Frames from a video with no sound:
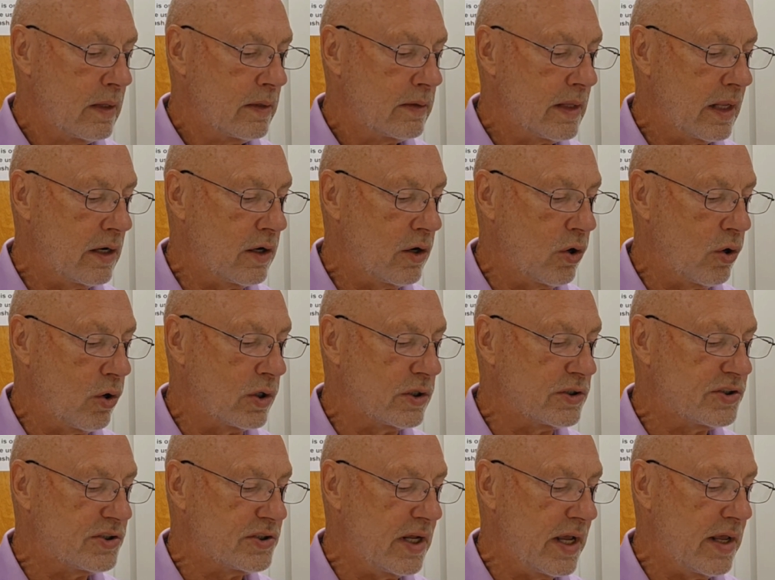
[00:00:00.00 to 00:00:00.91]
Then the
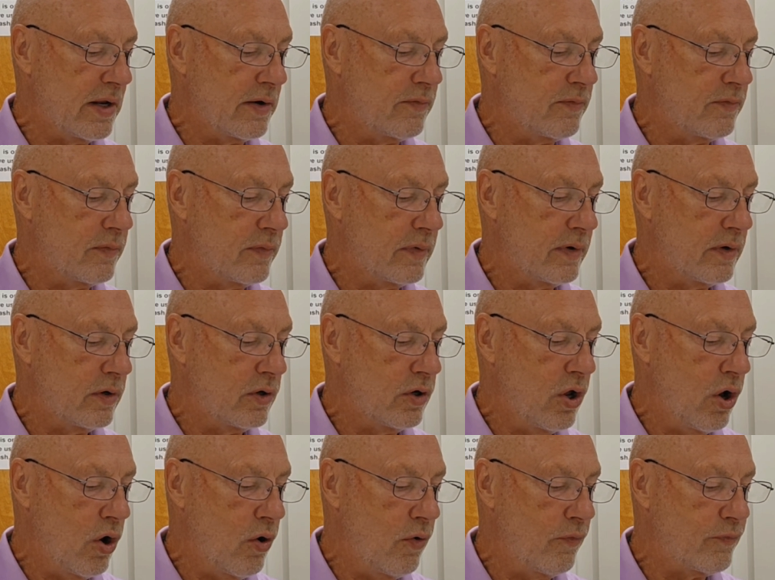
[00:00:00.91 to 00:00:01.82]
Lord said,
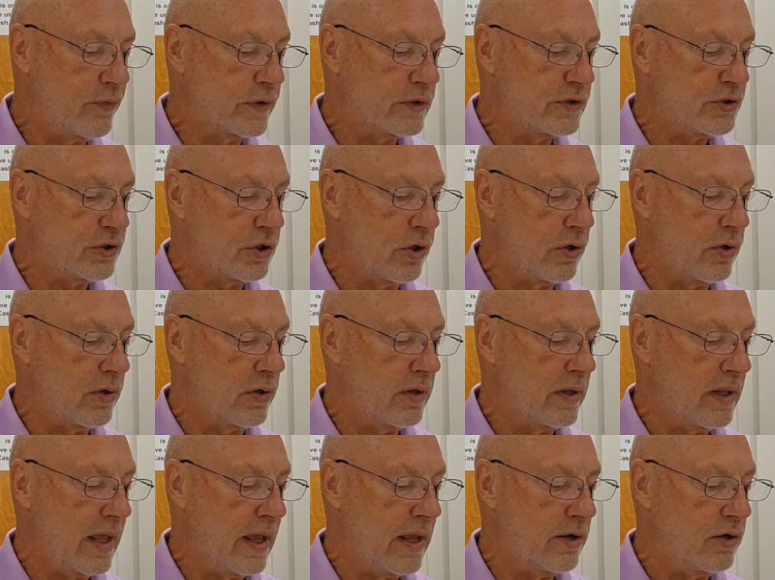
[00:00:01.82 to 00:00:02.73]
"Know for certain
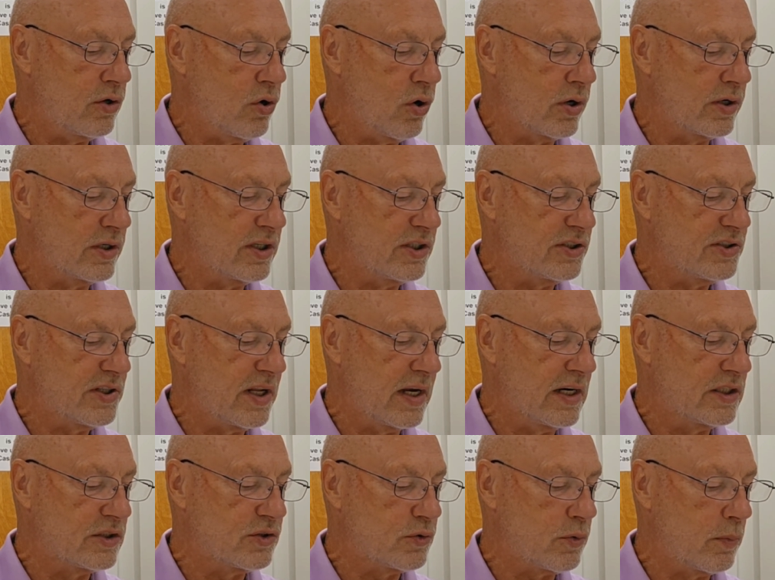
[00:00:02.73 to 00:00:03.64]
that your
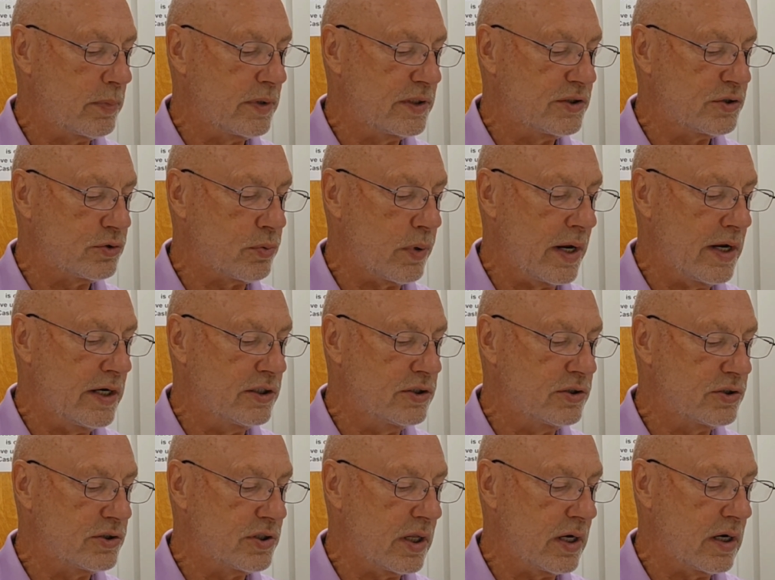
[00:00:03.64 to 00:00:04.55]
descendants will be
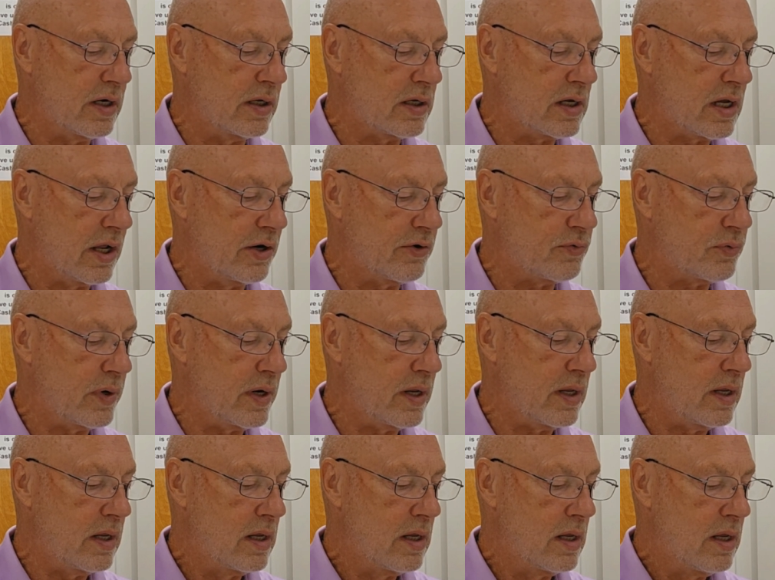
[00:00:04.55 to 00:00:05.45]
strangers in a
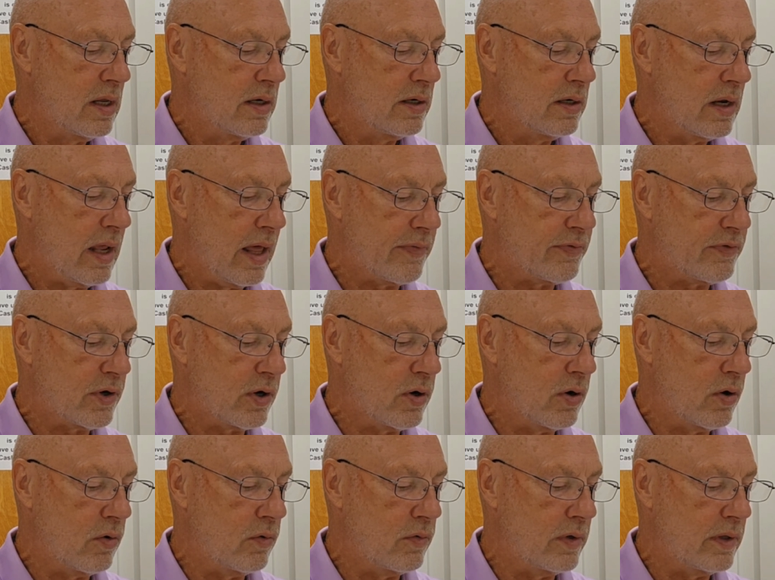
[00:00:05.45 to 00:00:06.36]
country not their
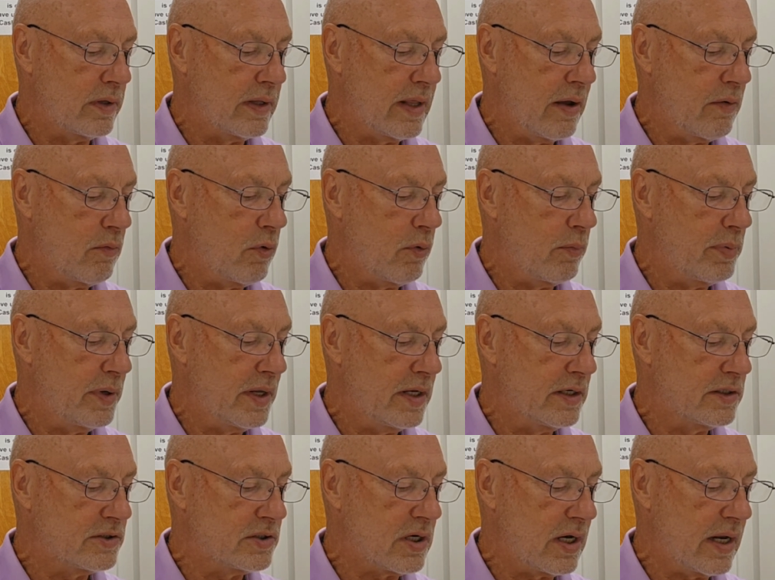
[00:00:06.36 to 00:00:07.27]
own, and they will be
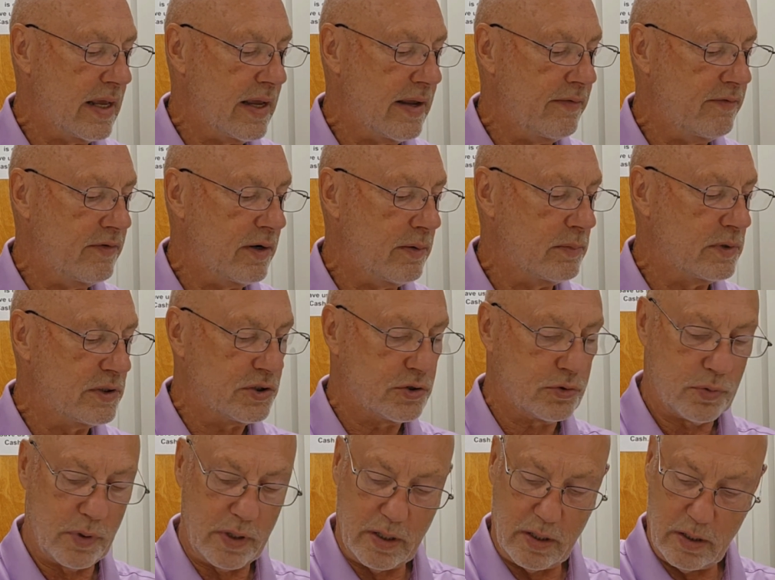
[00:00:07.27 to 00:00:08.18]
enslaved and
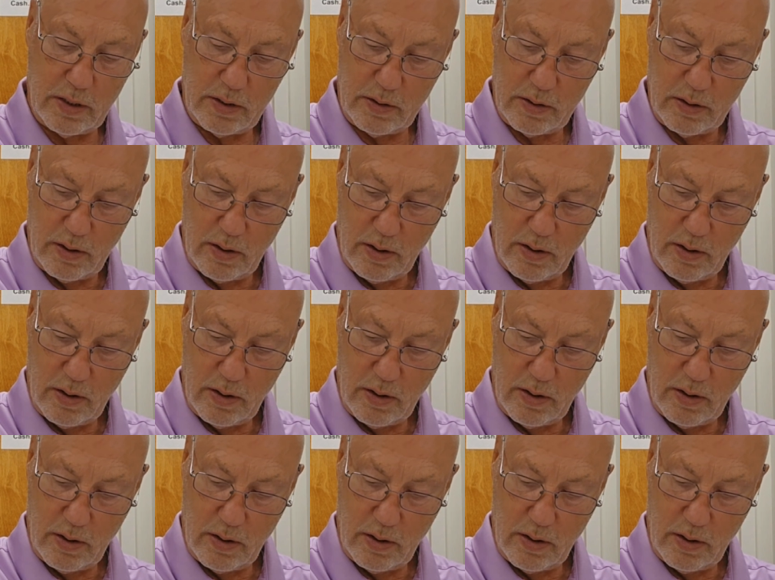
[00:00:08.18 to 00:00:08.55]
mistreated